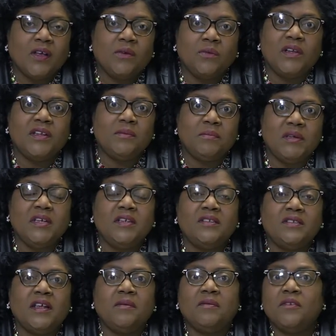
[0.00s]
Well, it means
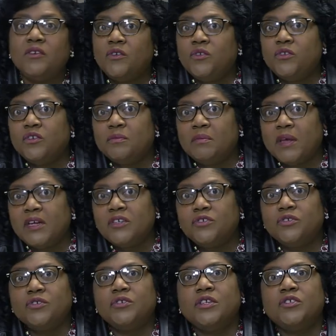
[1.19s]
that you should make
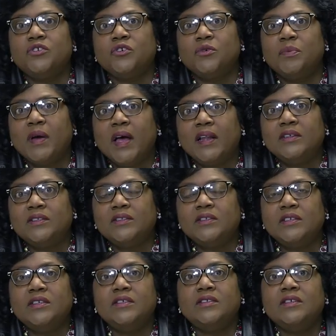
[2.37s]
sure that your
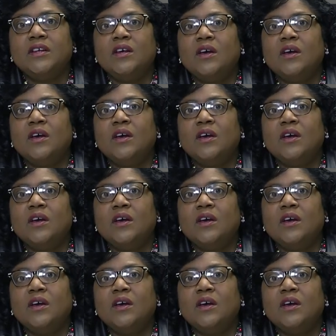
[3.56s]
policies